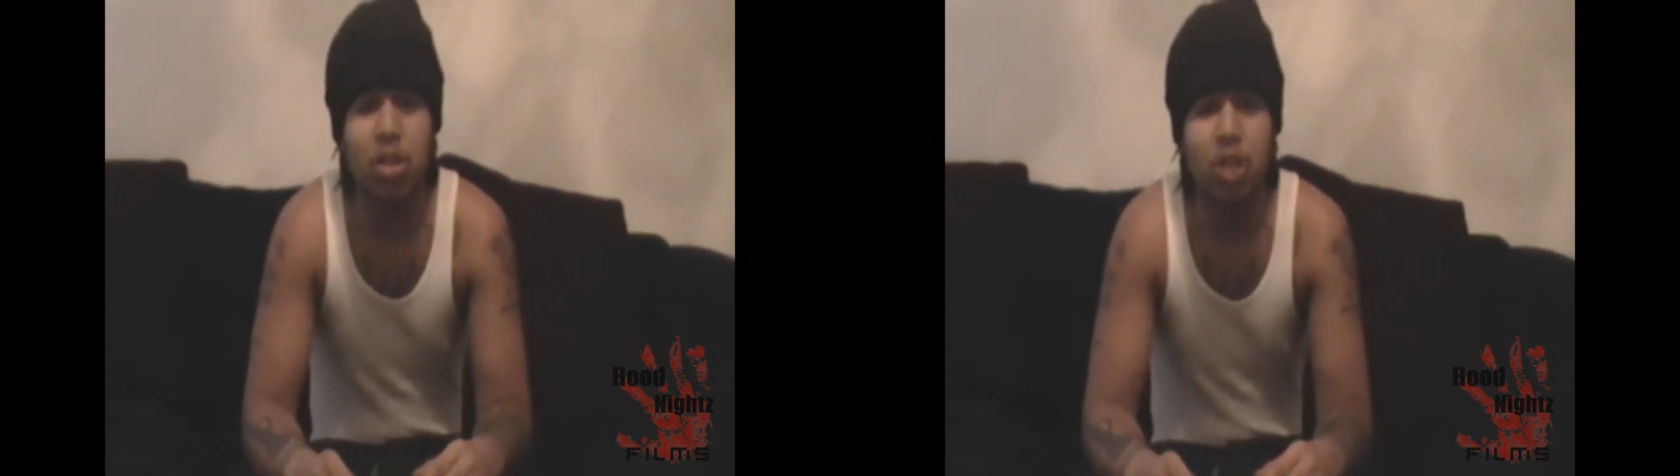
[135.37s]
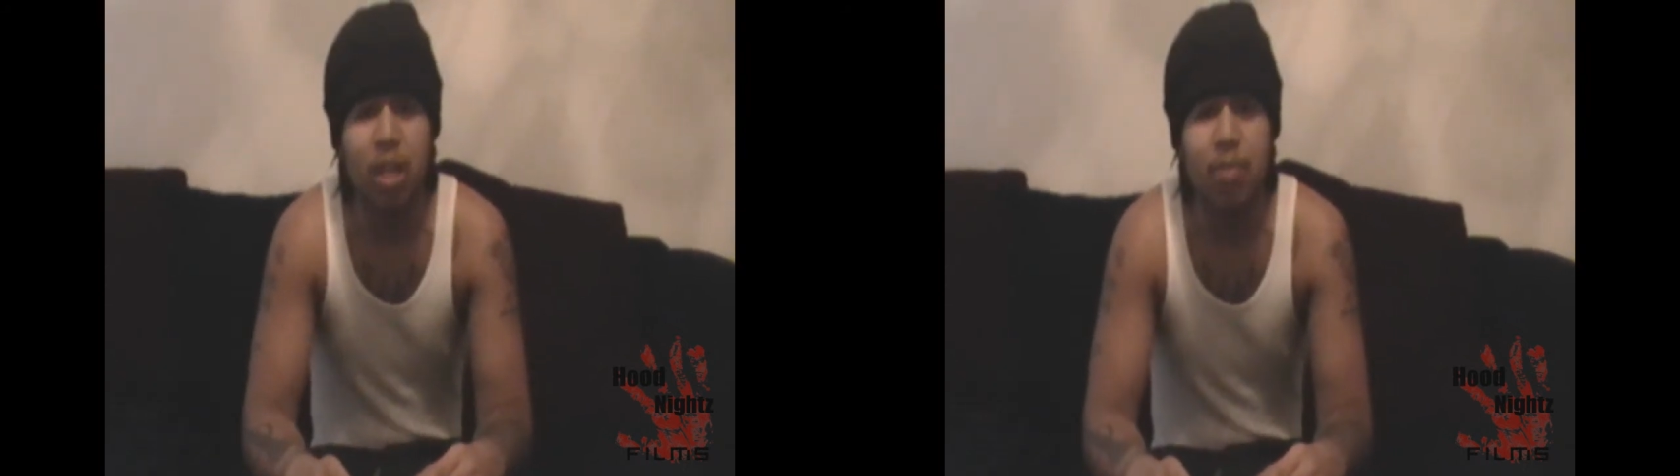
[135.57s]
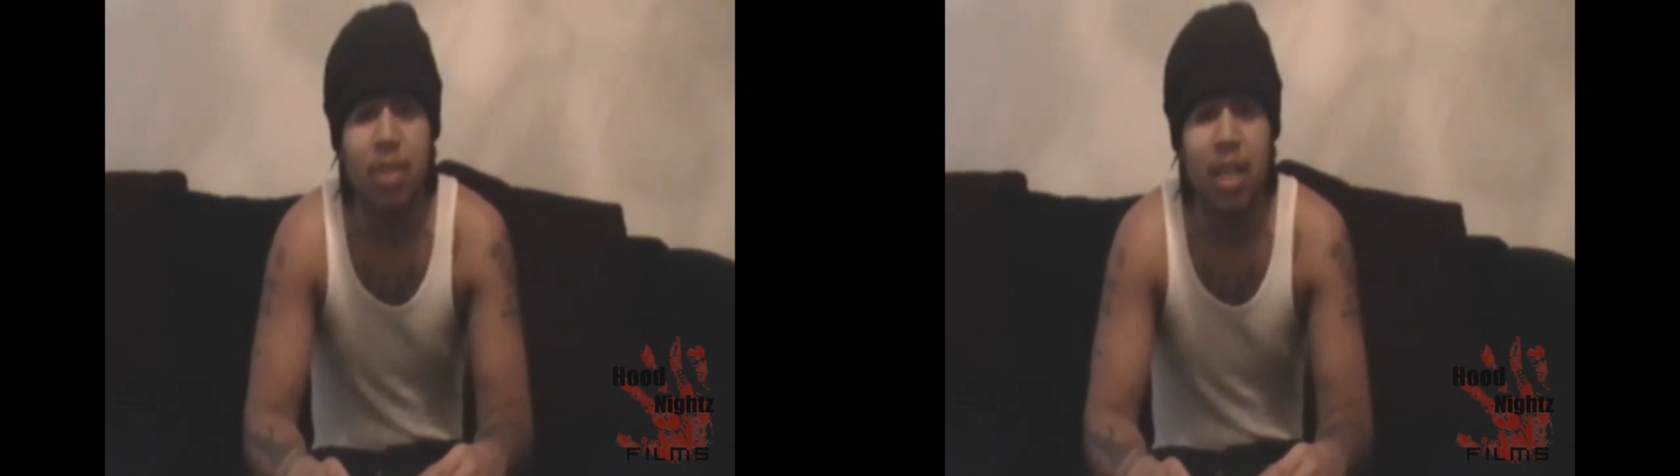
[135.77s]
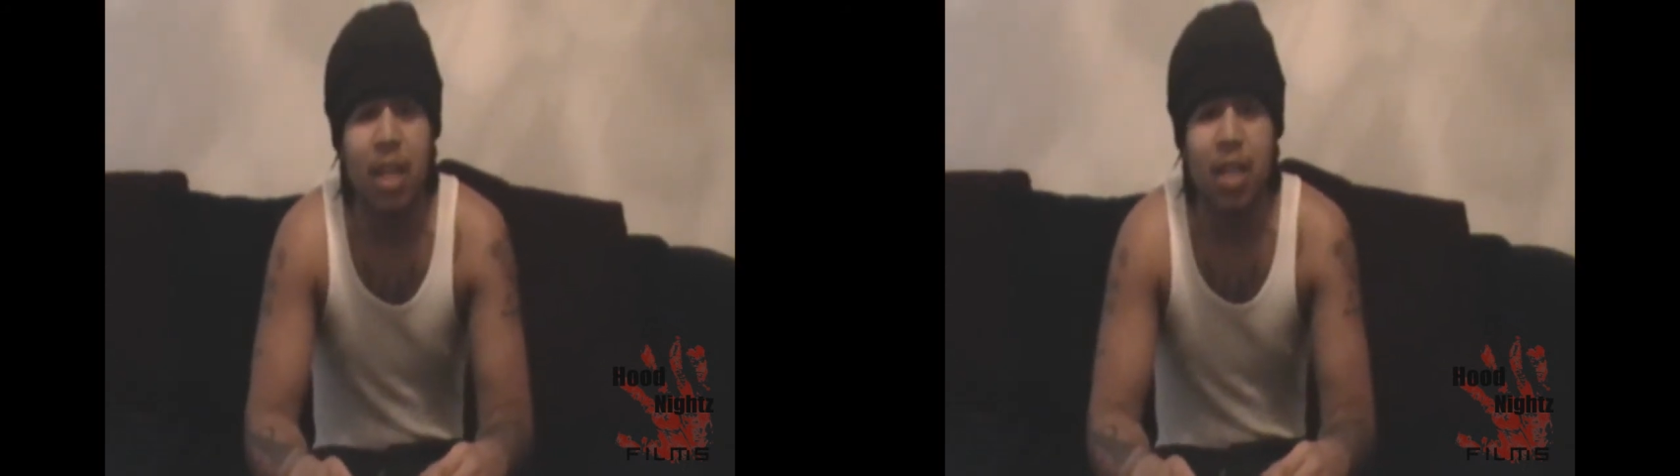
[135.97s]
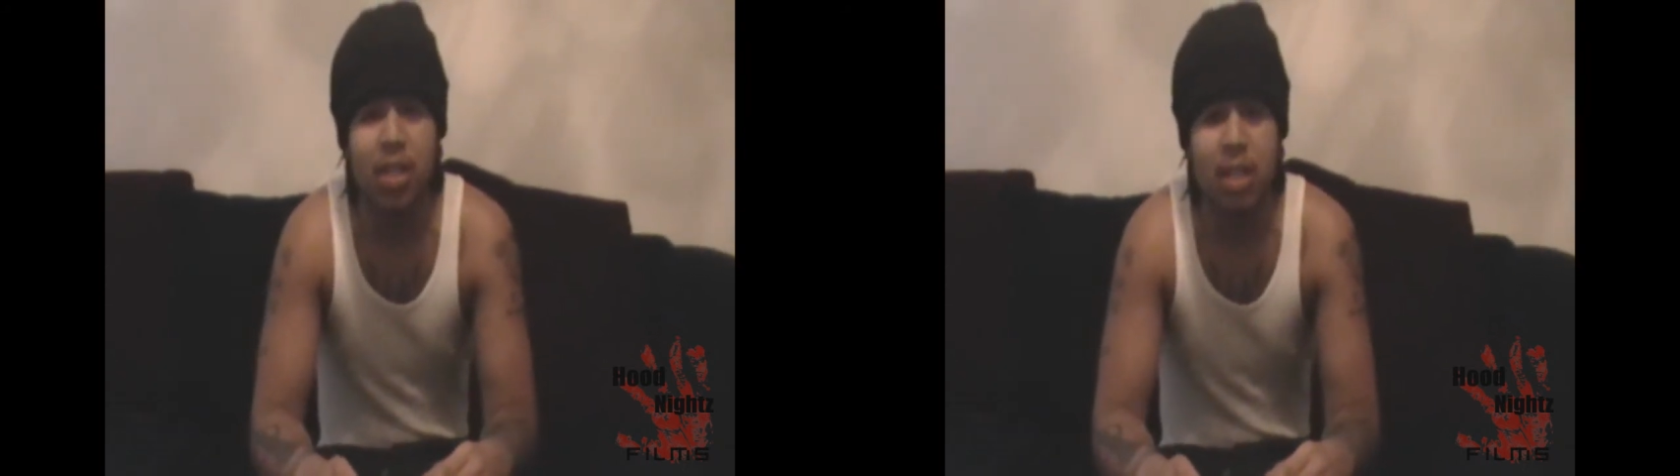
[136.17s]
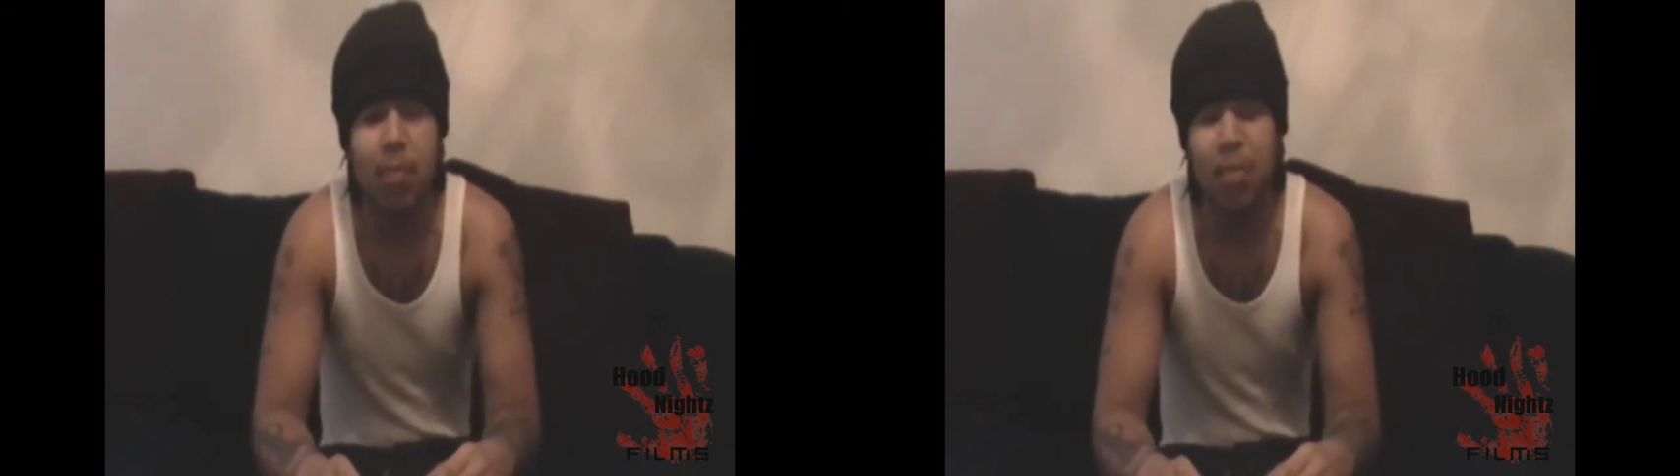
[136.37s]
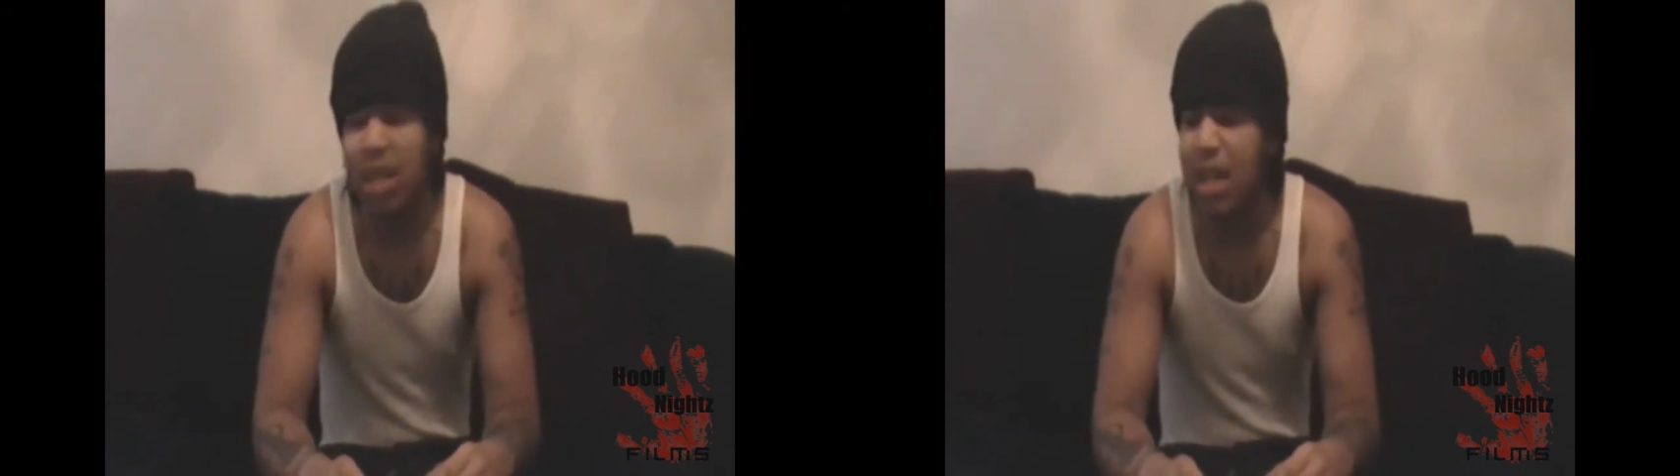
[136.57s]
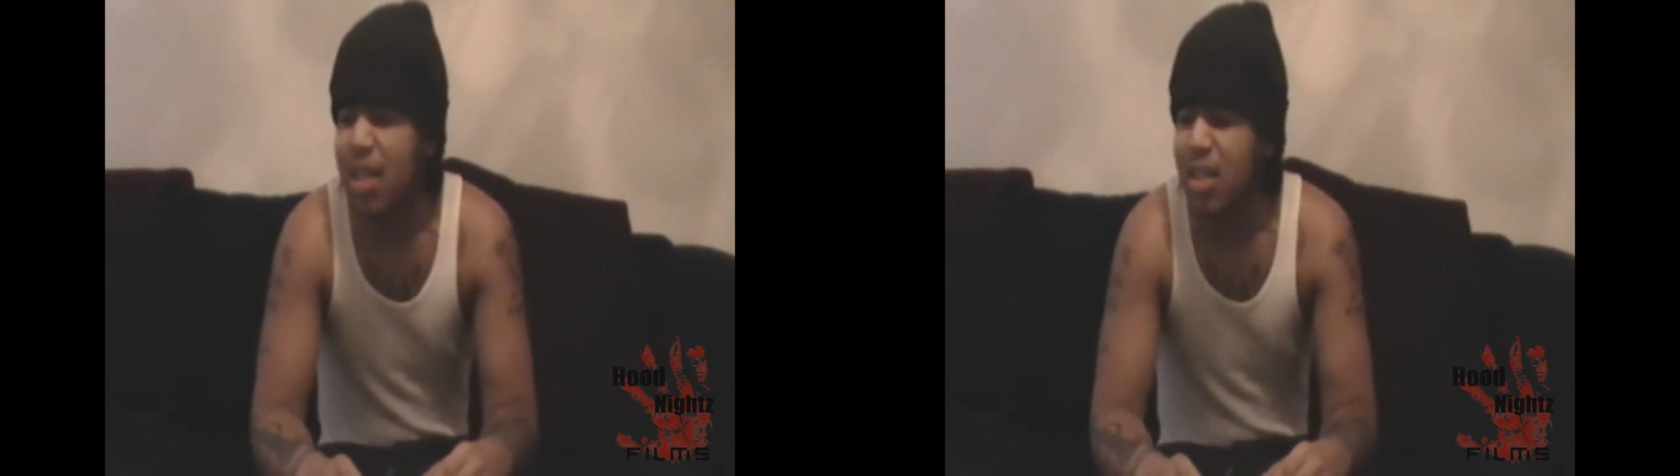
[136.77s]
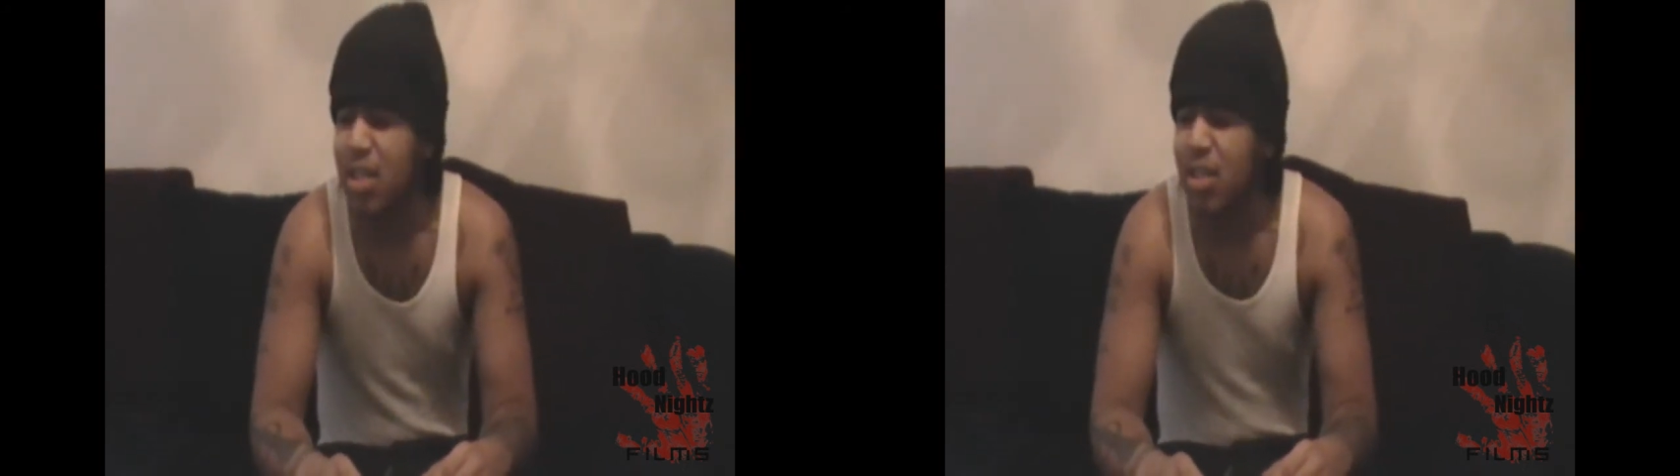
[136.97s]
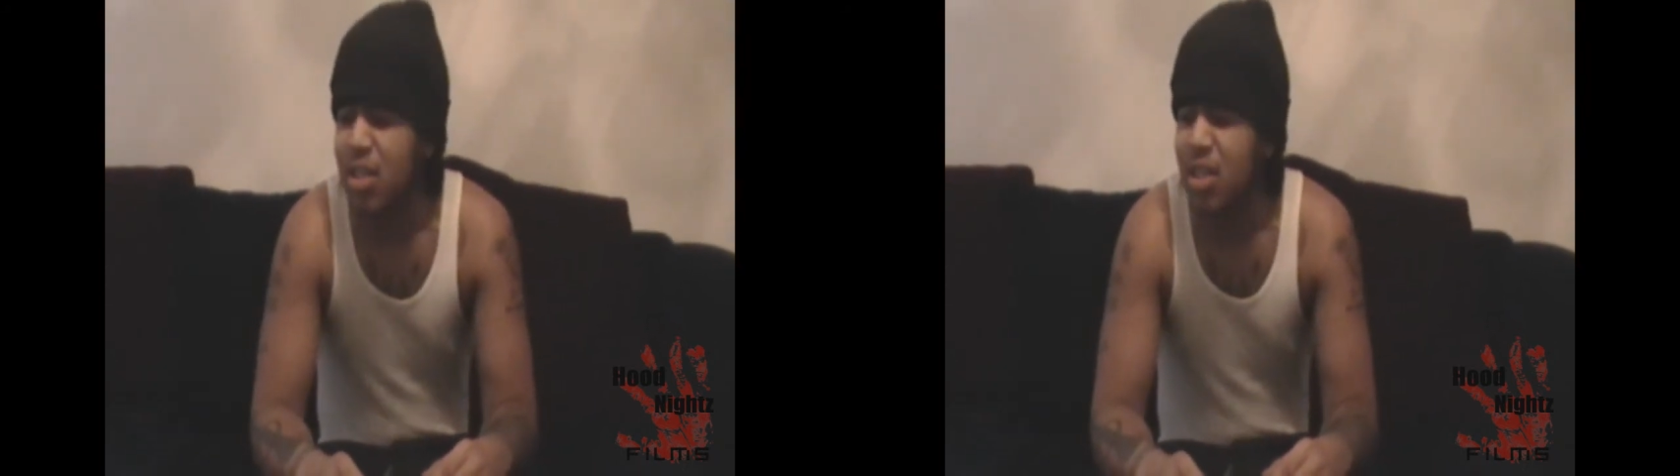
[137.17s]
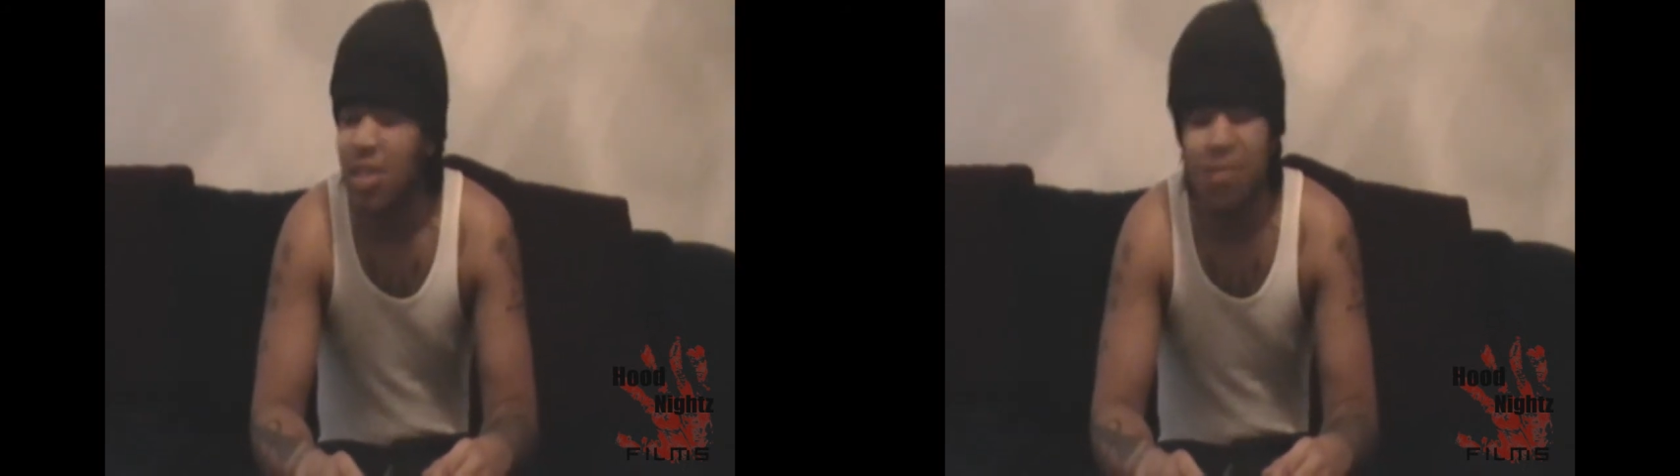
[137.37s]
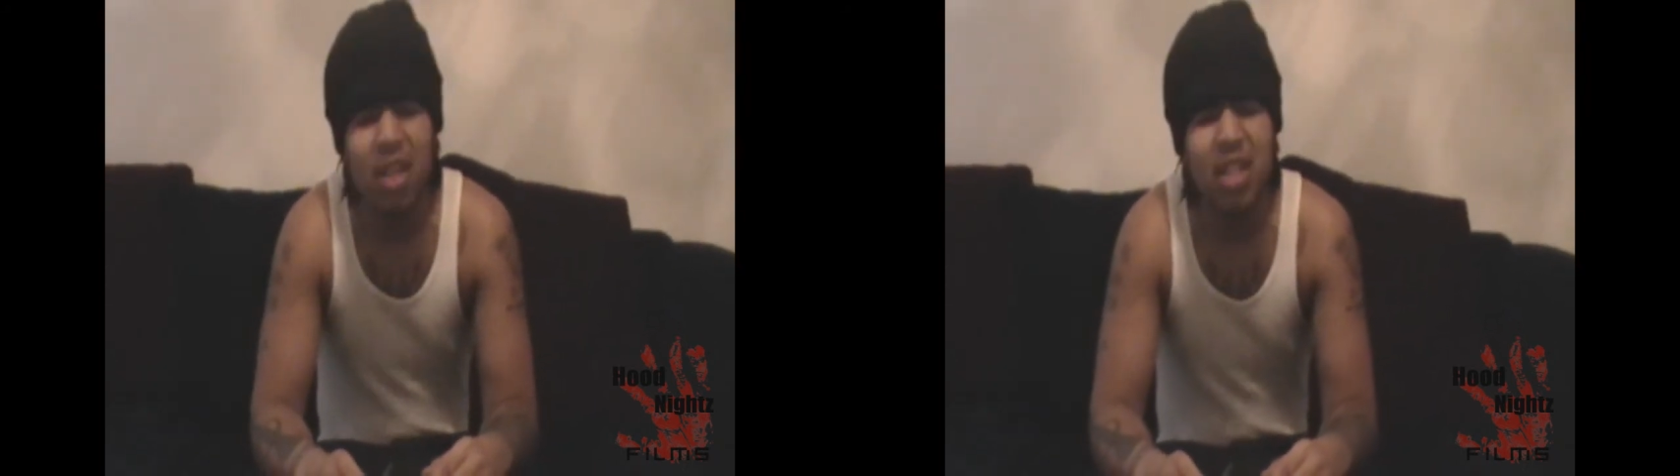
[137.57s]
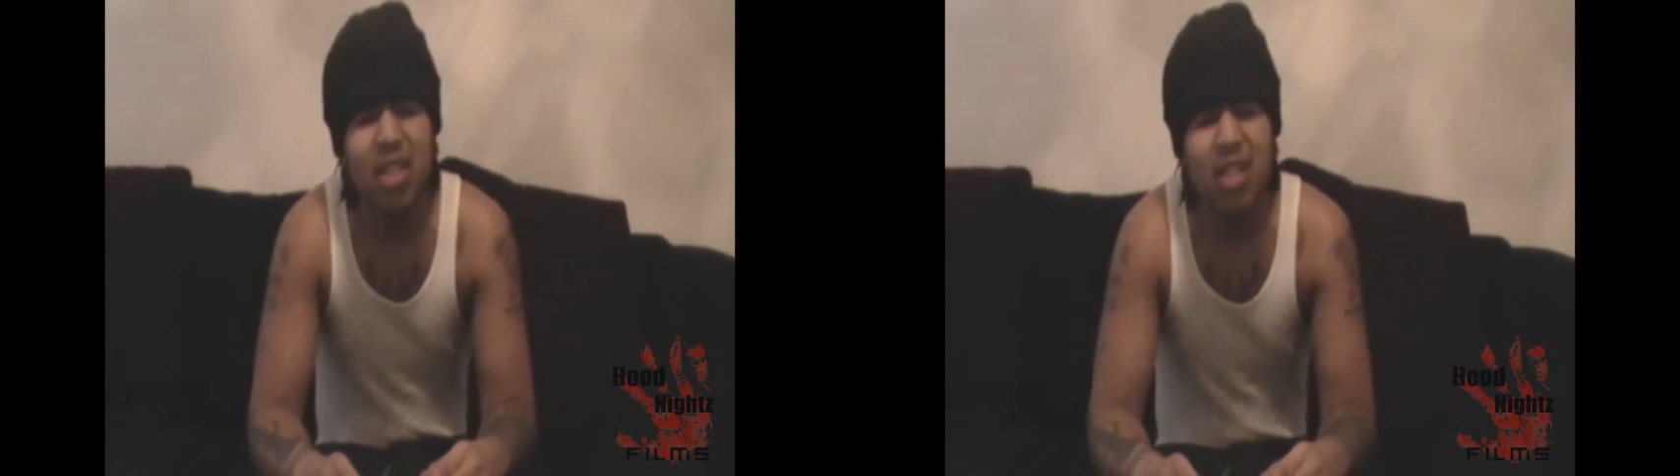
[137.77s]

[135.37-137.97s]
You know what I'm saying? Shit that be like, fuck he